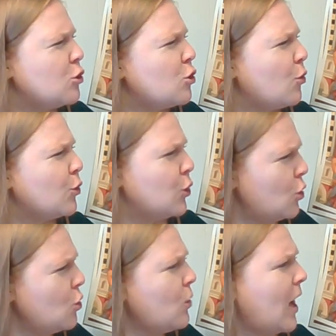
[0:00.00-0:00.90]
"So
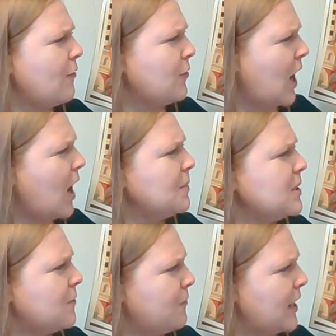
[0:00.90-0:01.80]
you have come
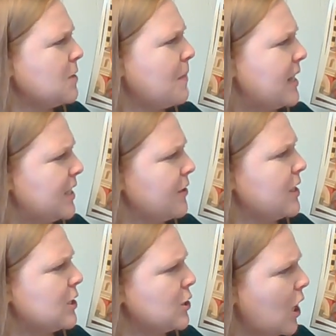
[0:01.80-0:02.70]
to fetch my
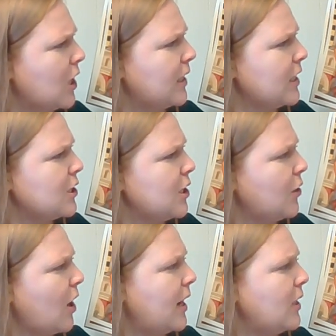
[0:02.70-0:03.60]
dearest darling," she
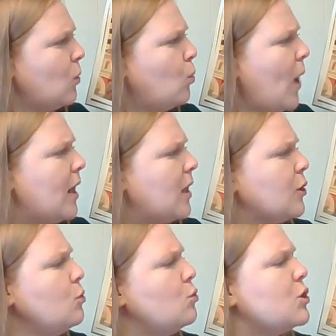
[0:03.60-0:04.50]
cried. "Well,
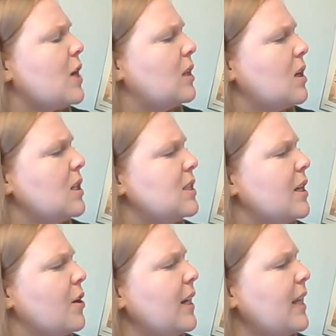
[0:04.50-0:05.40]
you shall not
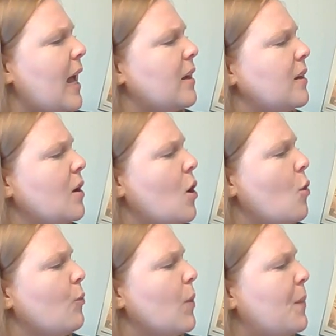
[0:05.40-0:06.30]
see her again.
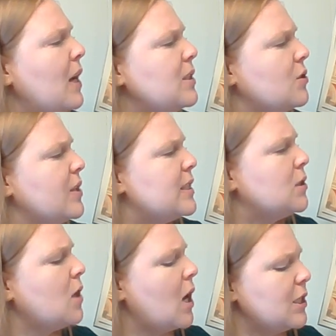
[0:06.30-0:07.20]
Rapunzel is
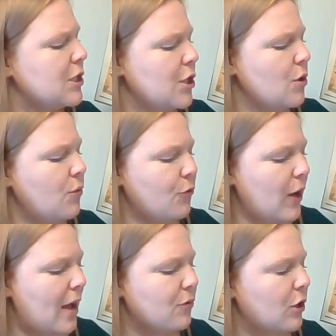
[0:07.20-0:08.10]
lost to you
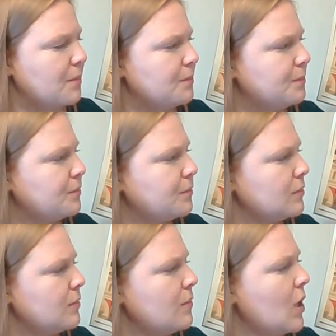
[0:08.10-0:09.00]
forever."
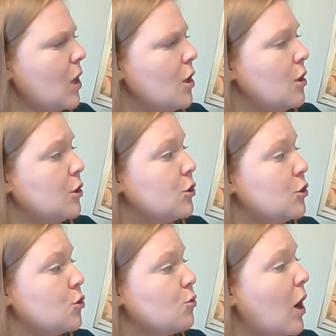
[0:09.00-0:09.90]

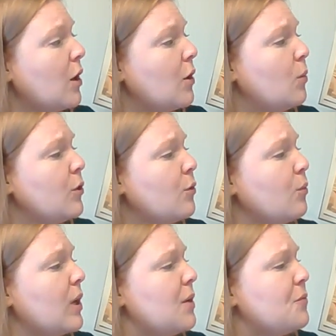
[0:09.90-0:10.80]
Struck with
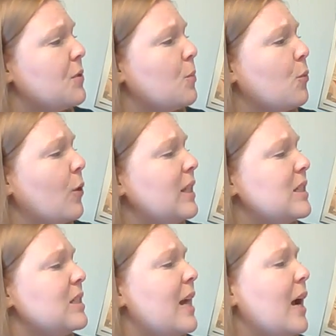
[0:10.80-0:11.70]
grief, the prince
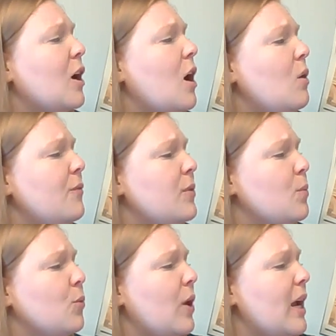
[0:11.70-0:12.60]
let go of the
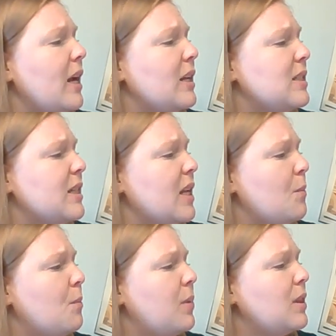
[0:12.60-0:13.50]
braids and he
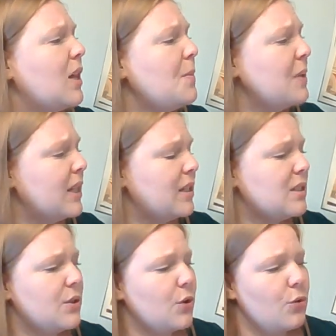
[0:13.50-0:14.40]
plummeted
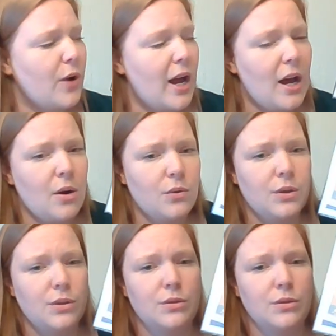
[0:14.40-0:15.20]
to the ground.